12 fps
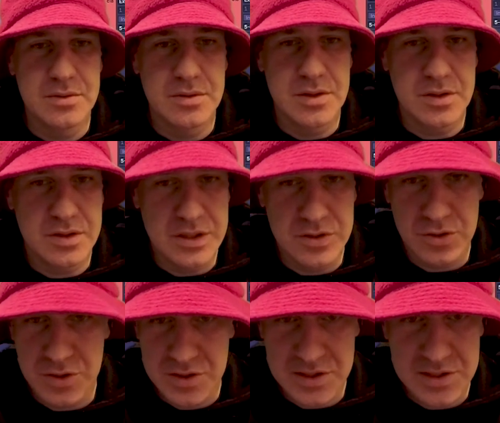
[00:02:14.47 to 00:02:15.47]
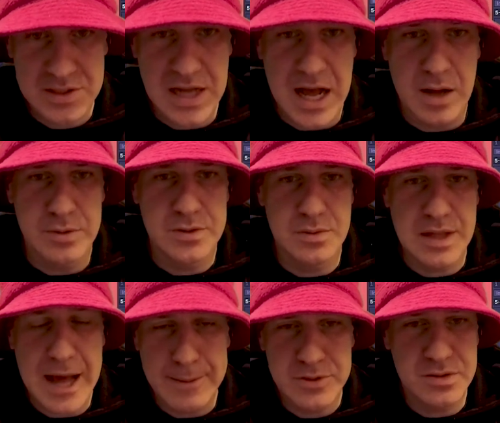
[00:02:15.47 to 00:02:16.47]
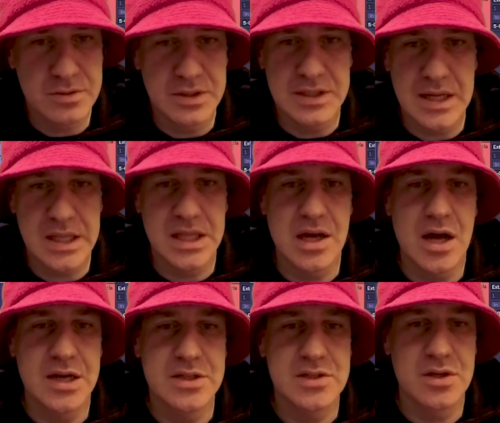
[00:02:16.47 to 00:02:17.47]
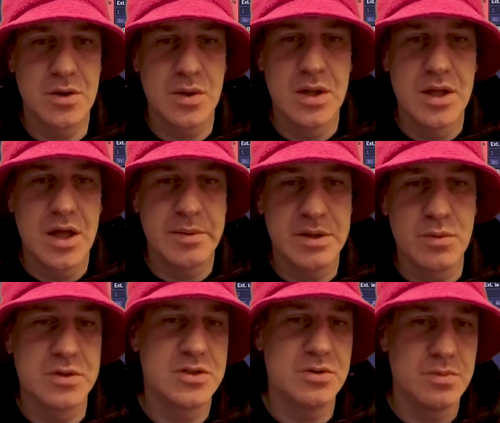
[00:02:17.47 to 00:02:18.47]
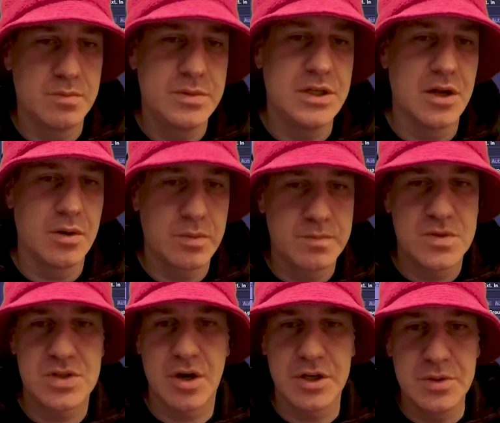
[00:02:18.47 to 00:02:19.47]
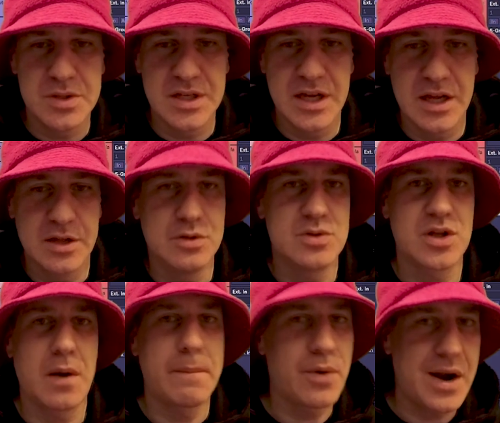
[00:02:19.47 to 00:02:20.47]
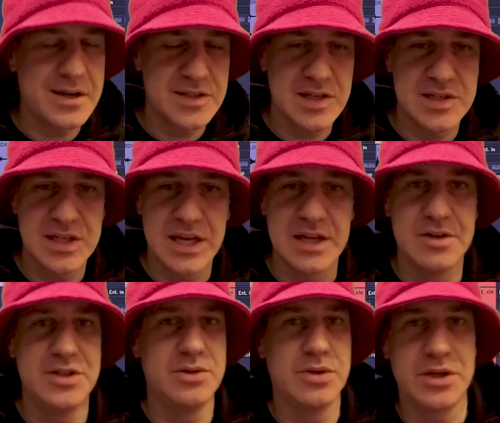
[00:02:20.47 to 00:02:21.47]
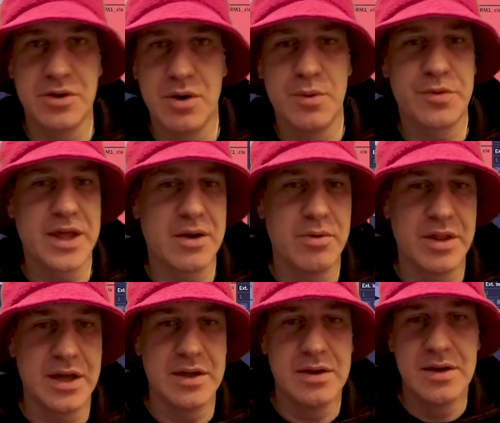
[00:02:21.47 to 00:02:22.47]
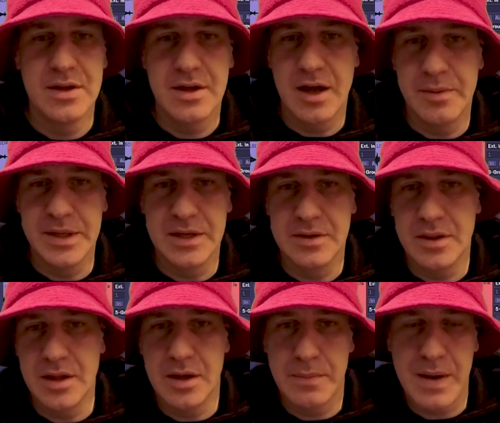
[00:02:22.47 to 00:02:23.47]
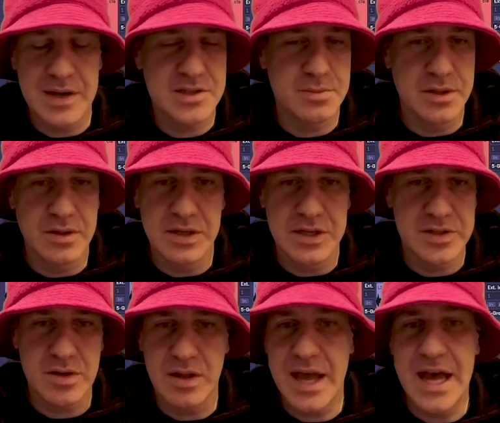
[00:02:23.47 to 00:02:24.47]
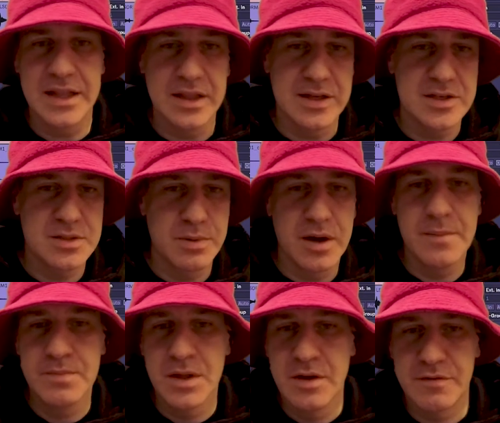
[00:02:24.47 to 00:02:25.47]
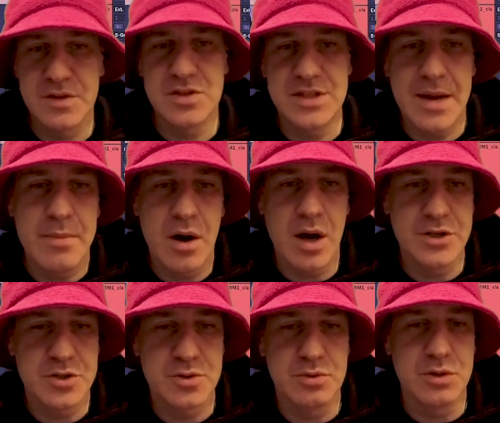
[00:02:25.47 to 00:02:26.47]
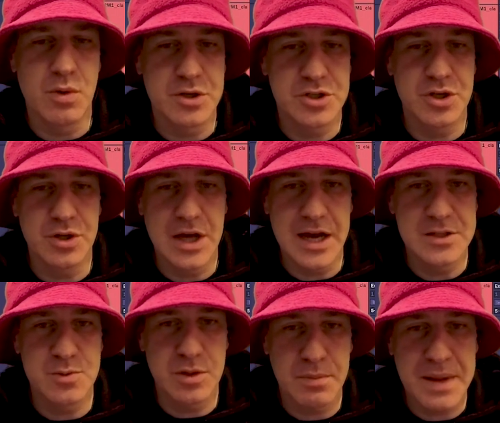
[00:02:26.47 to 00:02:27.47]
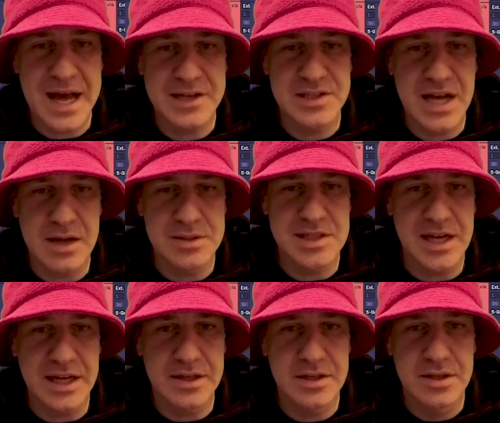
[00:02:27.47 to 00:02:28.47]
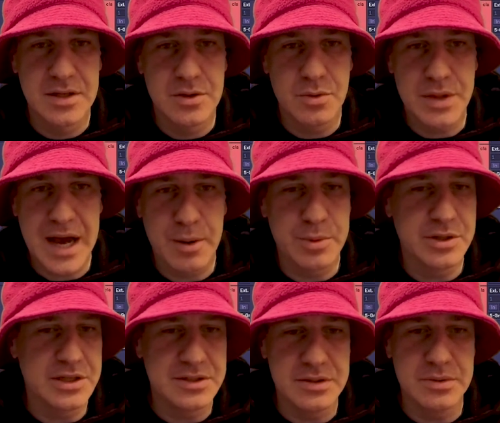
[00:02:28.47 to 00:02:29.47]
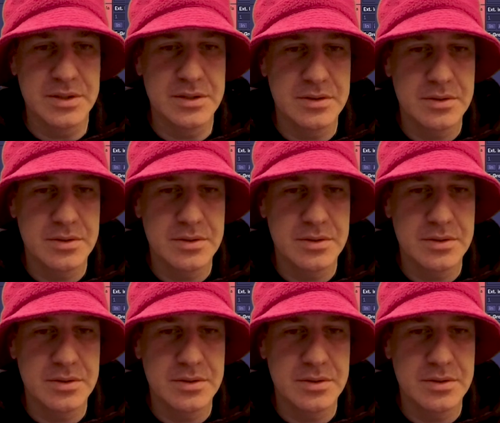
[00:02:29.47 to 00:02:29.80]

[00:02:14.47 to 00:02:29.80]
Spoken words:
These are just the sounds with absolutely nothing on it. So, I mean, once you start using it and you start processing it and doing your own thing with it, I mean, the possibilities are endless. But for this demo, I just really want to show you guys what the pack sounds like without really doing,